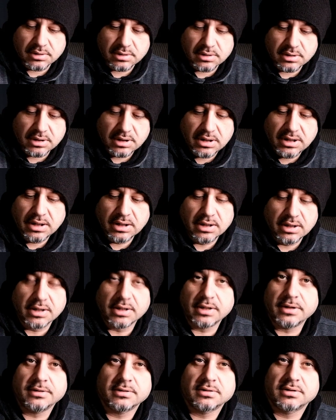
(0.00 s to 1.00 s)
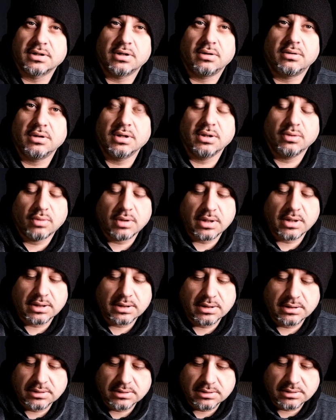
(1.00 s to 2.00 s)
Here the only
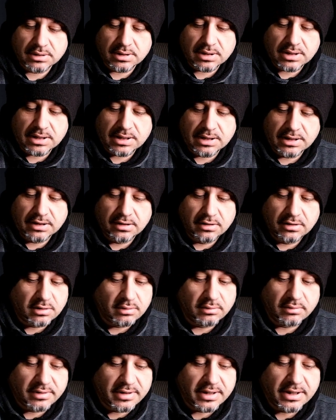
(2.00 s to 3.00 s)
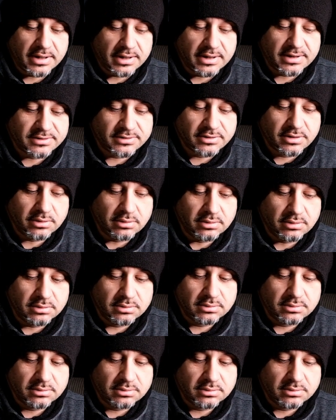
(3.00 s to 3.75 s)
one I don't think is good,